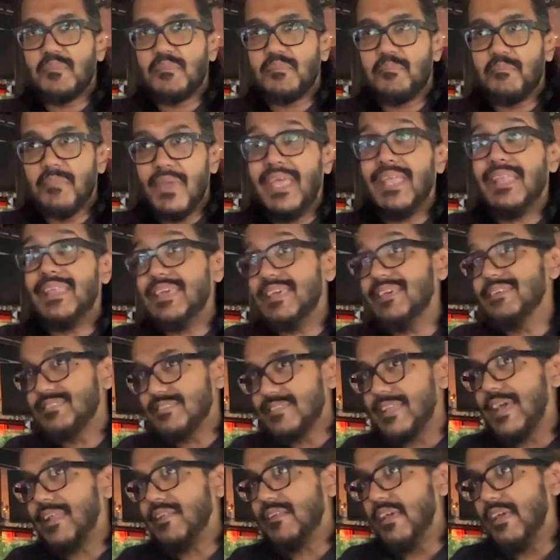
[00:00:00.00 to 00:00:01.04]
mainly it's
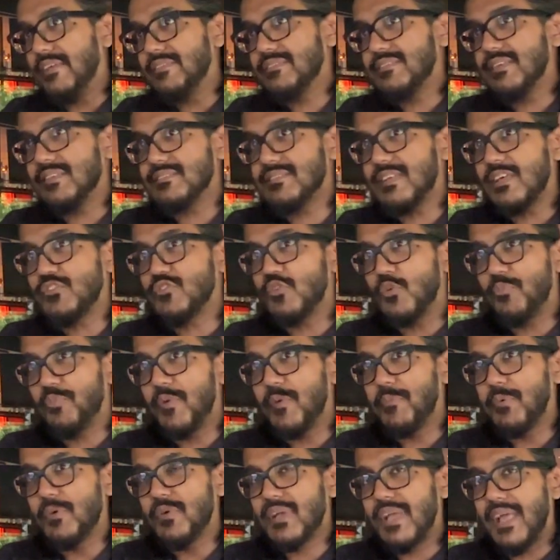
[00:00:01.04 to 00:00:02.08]
just that so
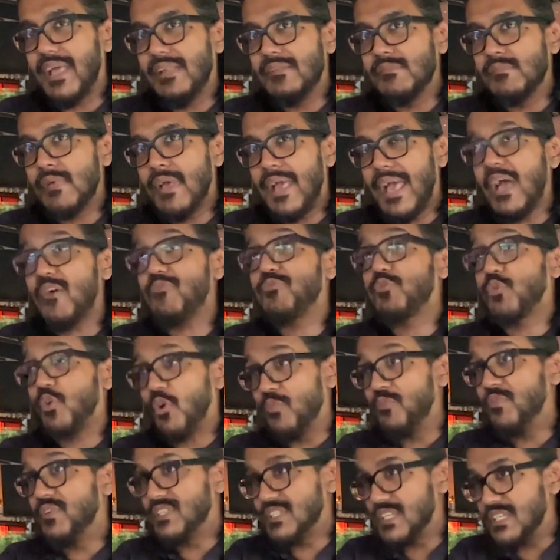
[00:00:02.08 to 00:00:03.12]
people can have
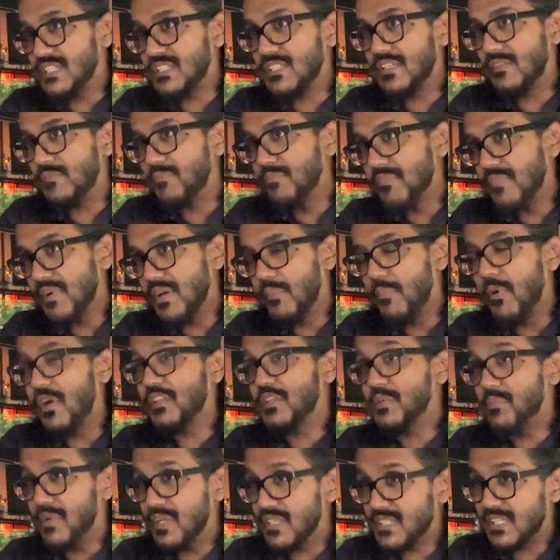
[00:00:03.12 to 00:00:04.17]
conversation about
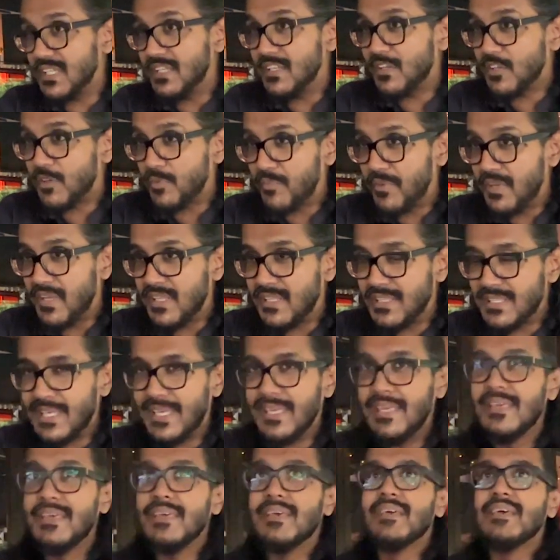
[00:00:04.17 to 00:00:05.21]
the Malaysian Indian
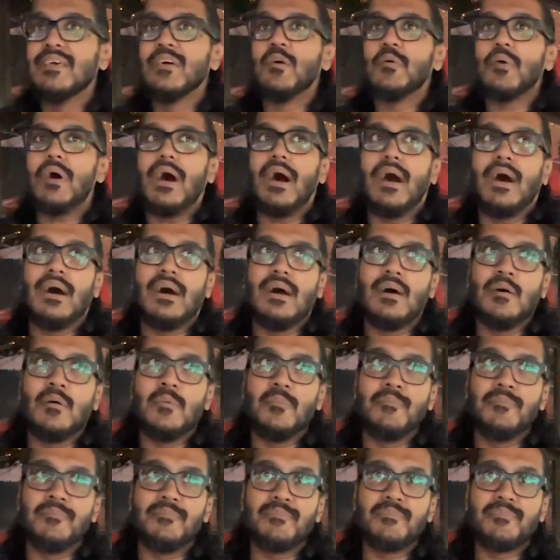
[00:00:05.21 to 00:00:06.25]
community.
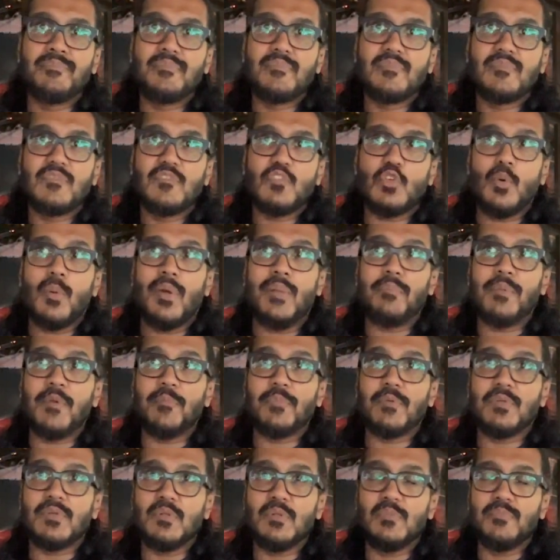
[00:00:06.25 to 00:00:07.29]
So when
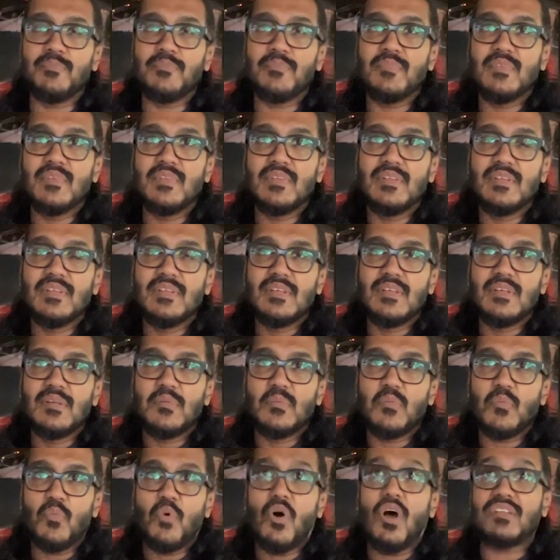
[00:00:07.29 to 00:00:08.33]
people
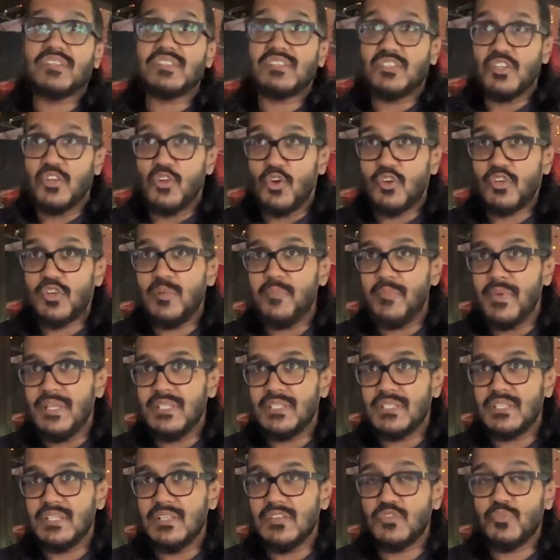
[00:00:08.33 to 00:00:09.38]
watch the
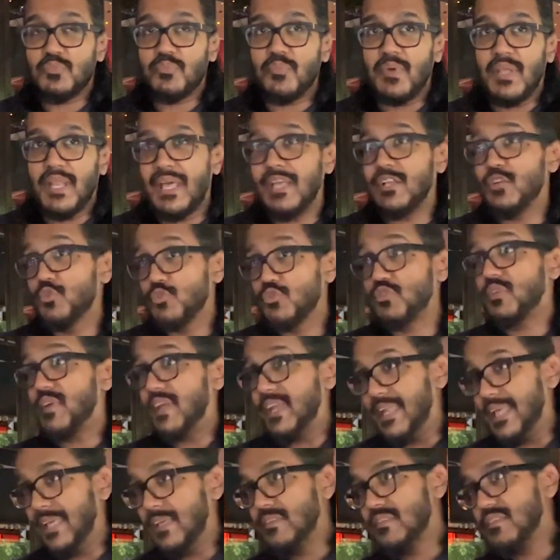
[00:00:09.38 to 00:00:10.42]
documentaries, when I do
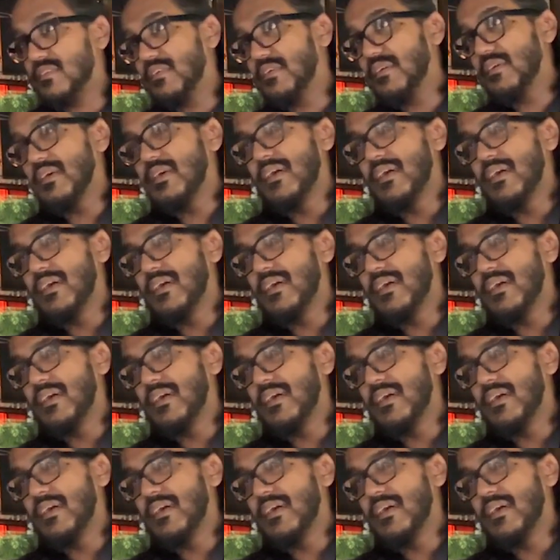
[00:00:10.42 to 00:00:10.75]
screenings,